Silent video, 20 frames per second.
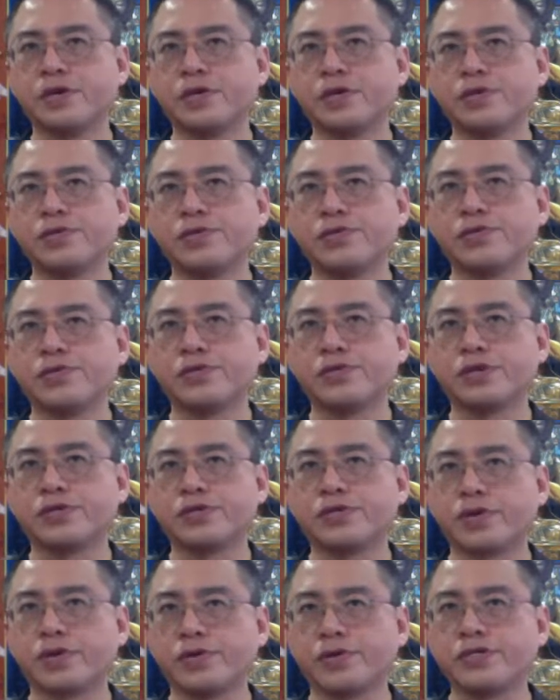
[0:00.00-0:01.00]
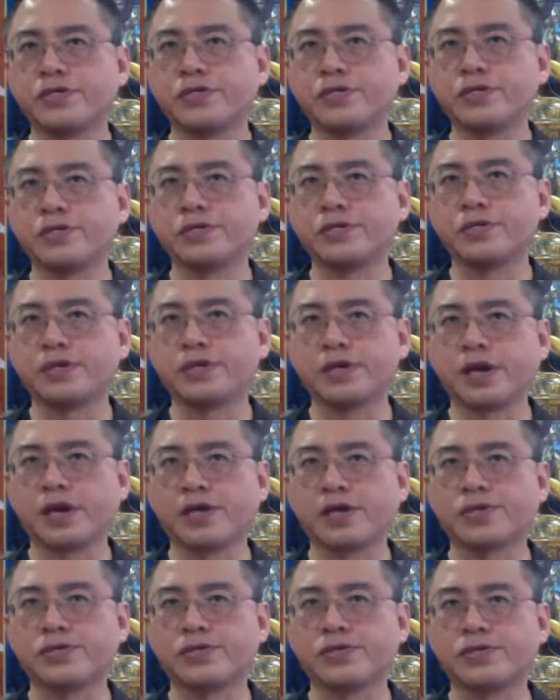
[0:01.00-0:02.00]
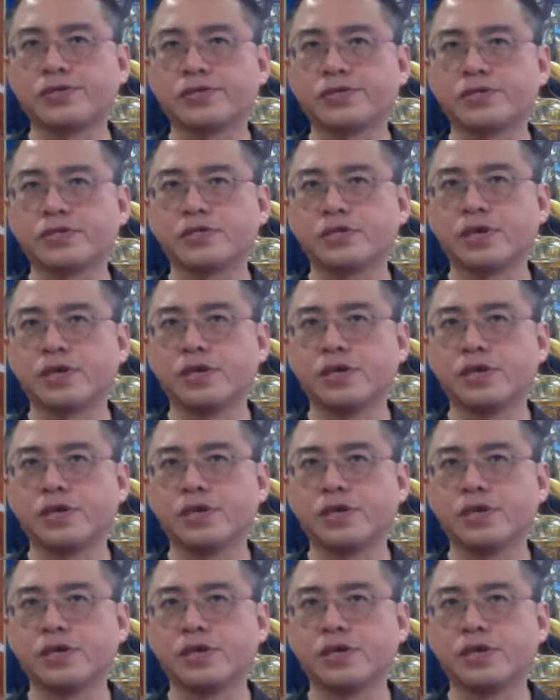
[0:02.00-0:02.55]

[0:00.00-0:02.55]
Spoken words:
through their choices and actions,